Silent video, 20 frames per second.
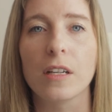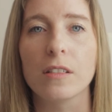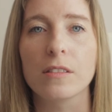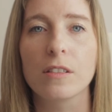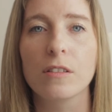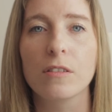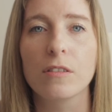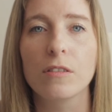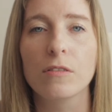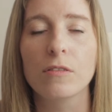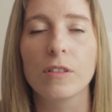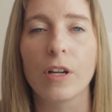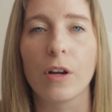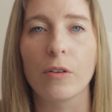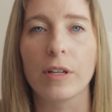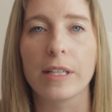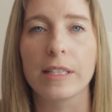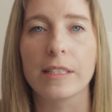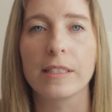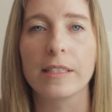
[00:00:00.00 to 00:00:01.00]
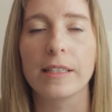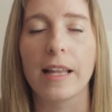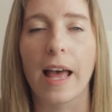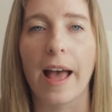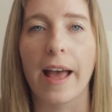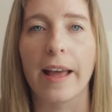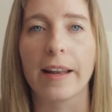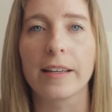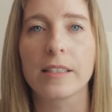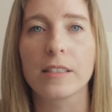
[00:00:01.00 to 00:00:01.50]
also noted
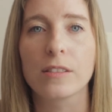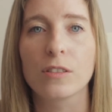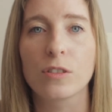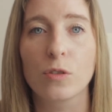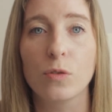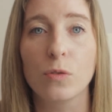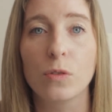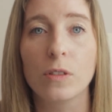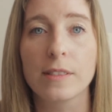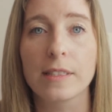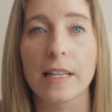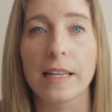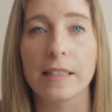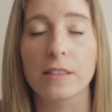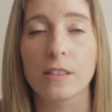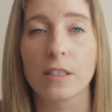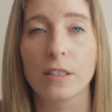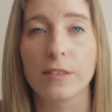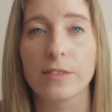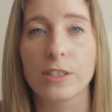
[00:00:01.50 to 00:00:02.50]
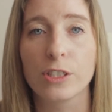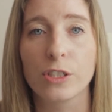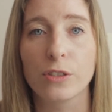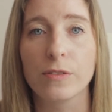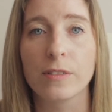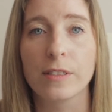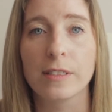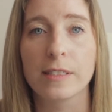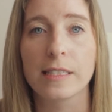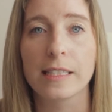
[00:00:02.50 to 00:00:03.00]
that schools that serve
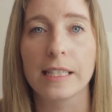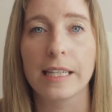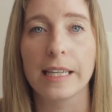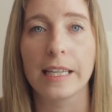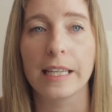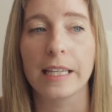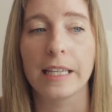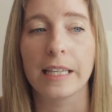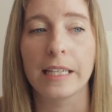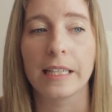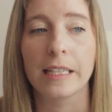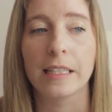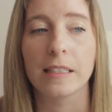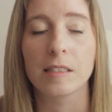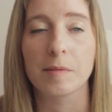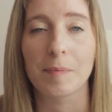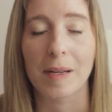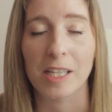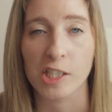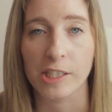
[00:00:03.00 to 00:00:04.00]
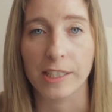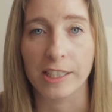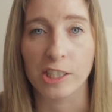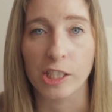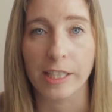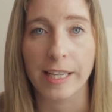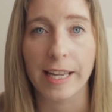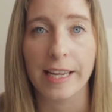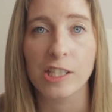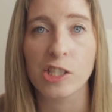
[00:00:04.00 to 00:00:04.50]
students in special
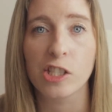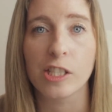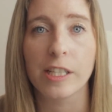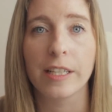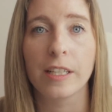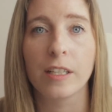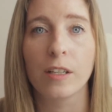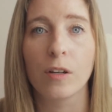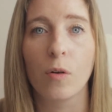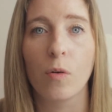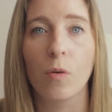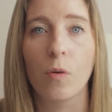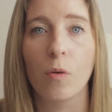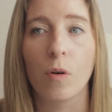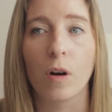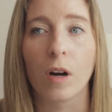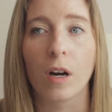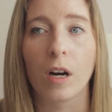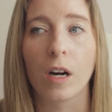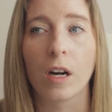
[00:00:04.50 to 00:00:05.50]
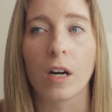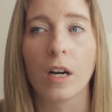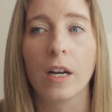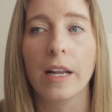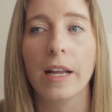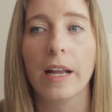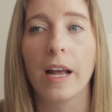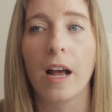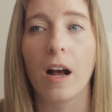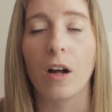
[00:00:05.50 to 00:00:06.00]
education or
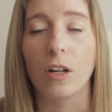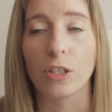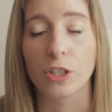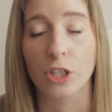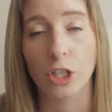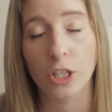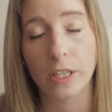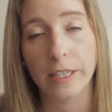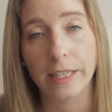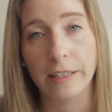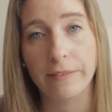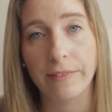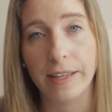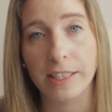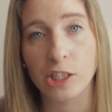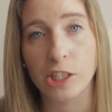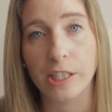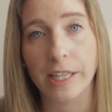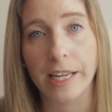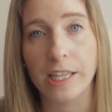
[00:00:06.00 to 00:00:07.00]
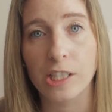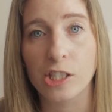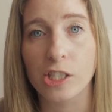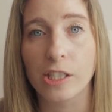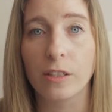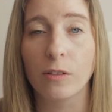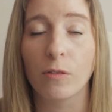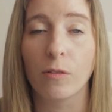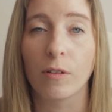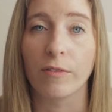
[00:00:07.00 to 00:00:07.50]
alternative
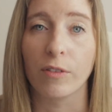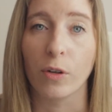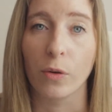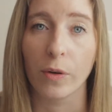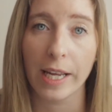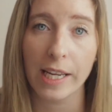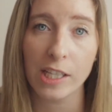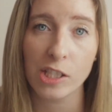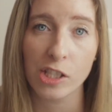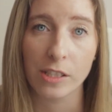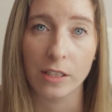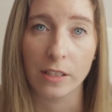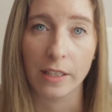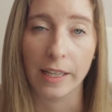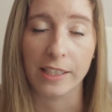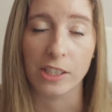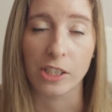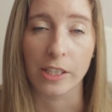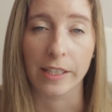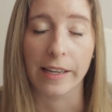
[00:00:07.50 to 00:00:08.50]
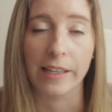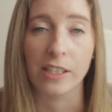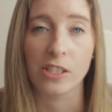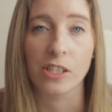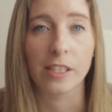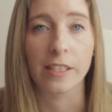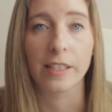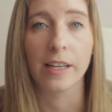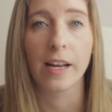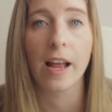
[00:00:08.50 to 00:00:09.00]
education or vocational
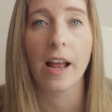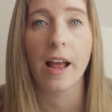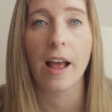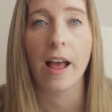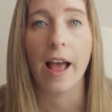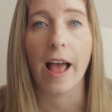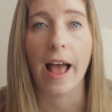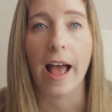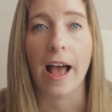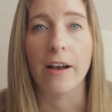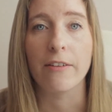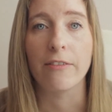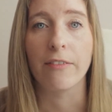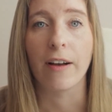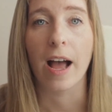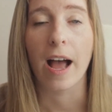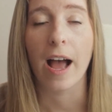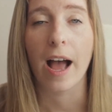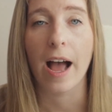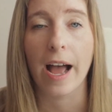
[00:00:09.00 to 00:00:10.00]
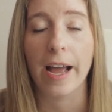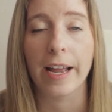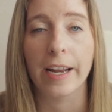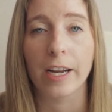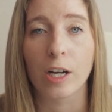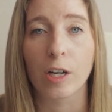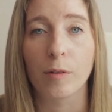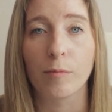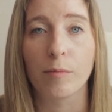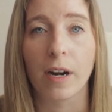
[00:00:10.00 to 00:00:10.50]
education have
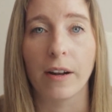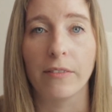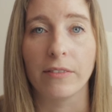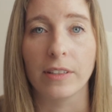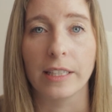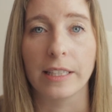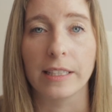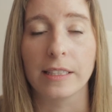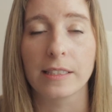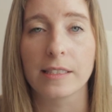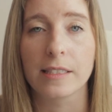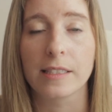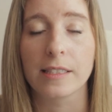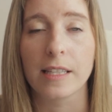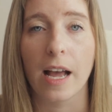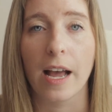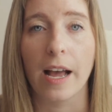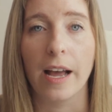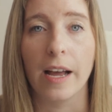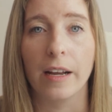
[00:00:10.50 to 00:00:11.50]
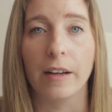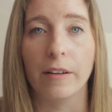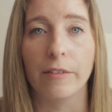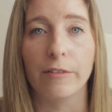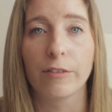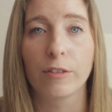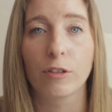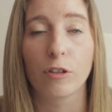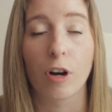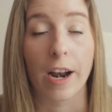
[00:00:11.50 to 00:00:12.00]
higher prevalence
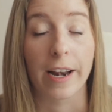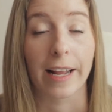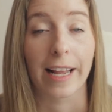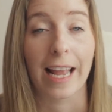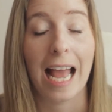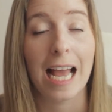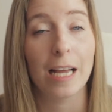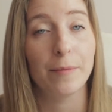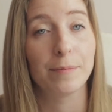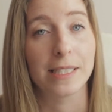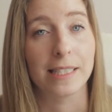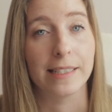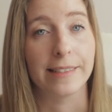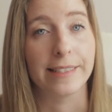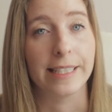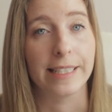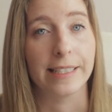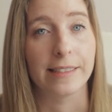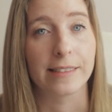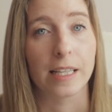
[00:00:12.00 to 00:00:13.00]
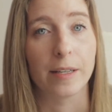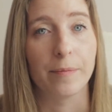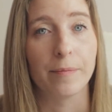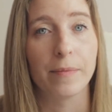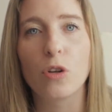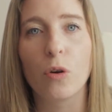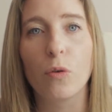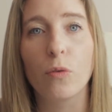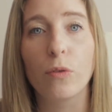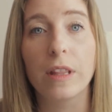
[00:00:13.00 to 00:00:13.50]
of chronic
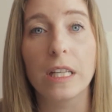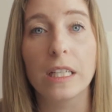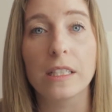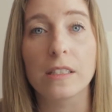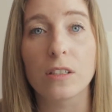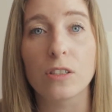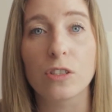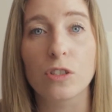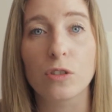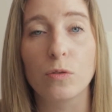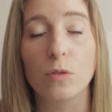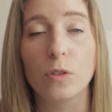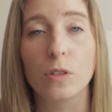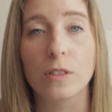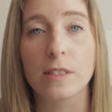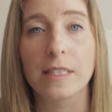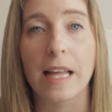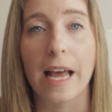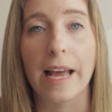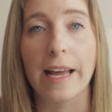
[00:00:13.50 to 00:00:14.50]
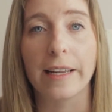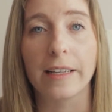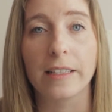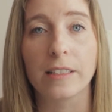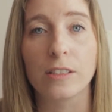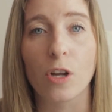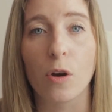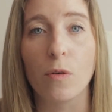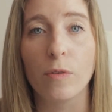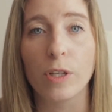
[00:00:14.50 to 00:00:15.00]
absenteeism. So these are schools
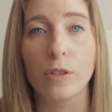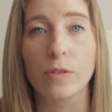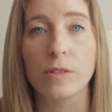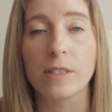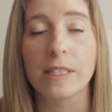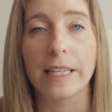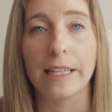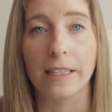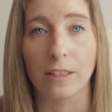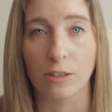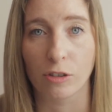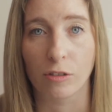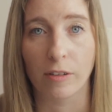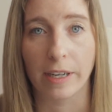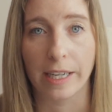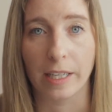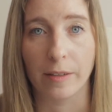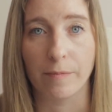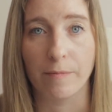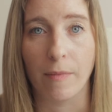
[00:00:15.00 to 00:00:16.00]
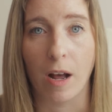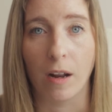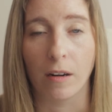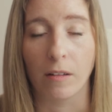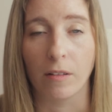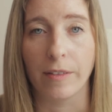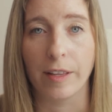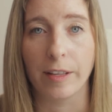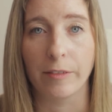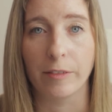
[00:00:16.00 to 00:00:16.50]
that don't use the integrated
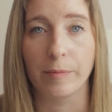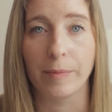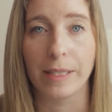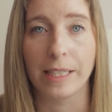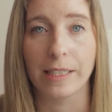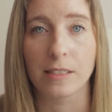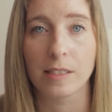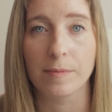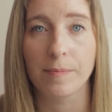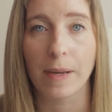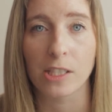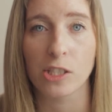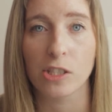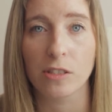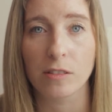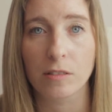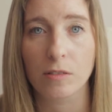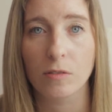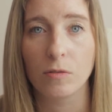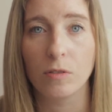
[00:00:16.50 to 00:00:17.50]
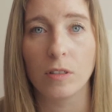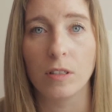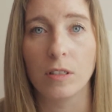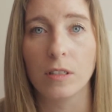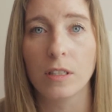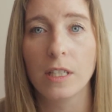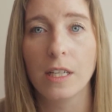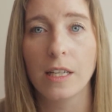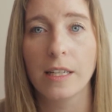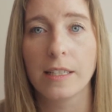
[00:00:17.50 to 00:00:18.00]
model. They would be a special
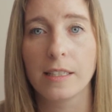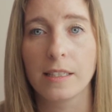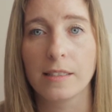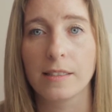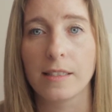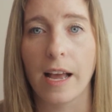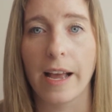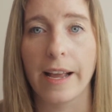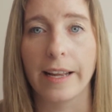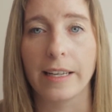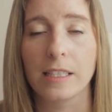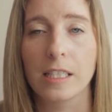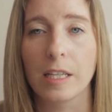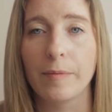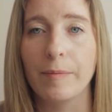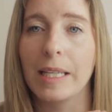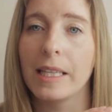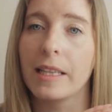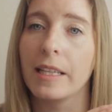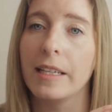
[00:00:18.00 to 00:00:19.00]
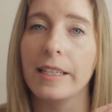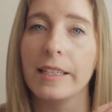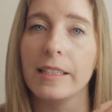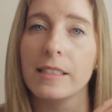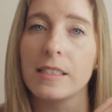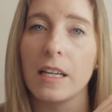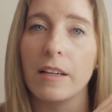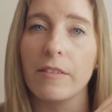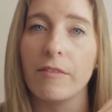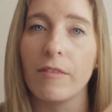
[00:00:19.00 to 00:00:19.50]
school designed to meet the
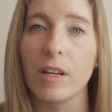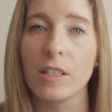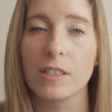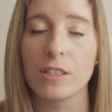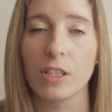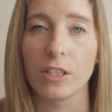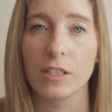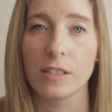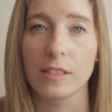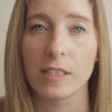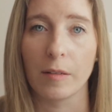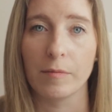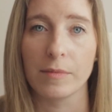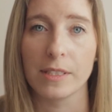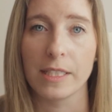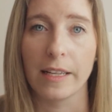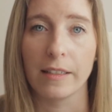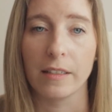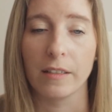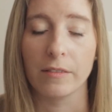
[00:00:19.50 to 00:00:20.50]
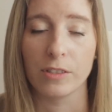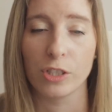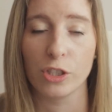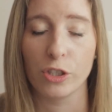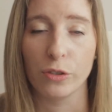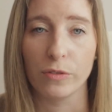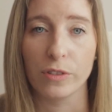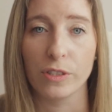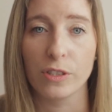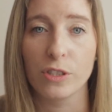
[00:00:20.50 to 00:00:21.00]
needs of a certain subset of
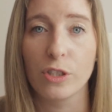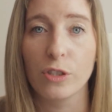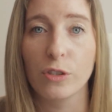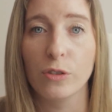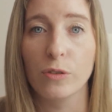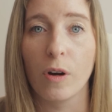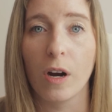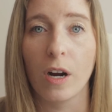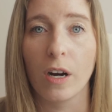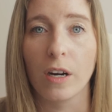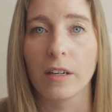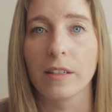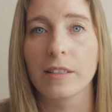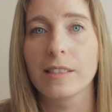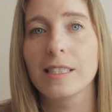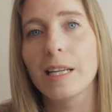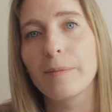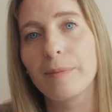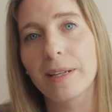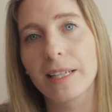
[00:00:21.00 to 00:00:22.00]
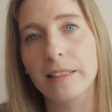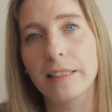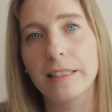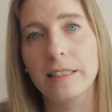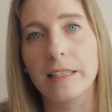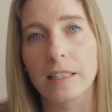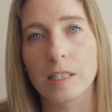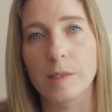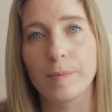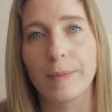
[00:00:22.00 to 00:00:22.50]
students who are
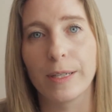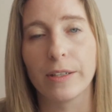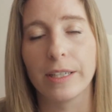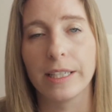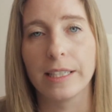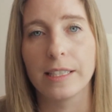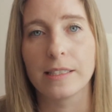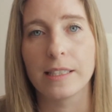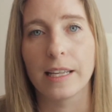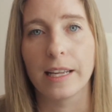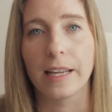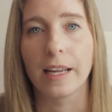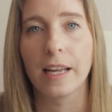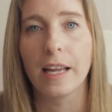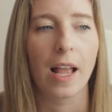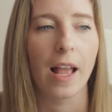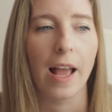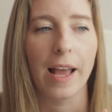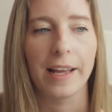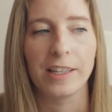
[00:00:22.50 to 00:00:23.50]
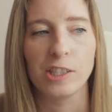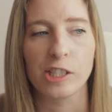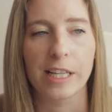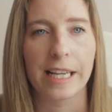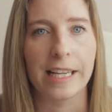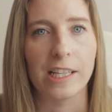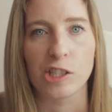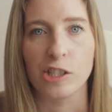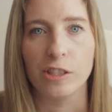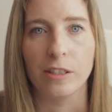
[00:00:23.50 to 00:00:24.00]
typically experiencing
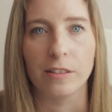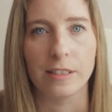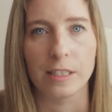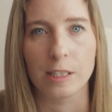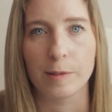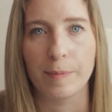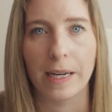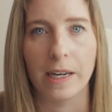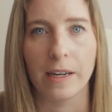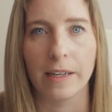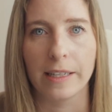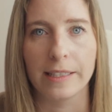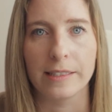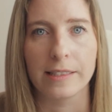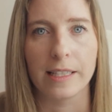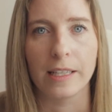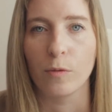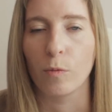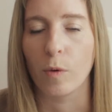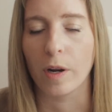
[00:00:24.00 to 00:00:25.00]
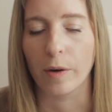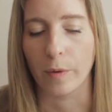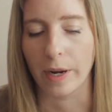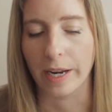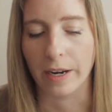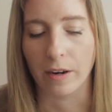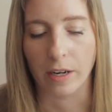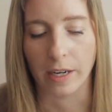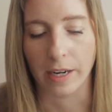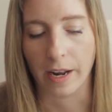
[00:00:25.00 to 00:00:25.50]
educational disparities in one
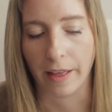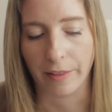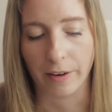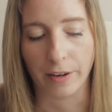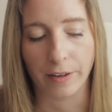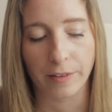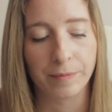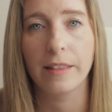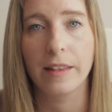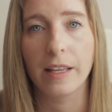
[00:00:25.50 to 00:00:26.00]
way or another.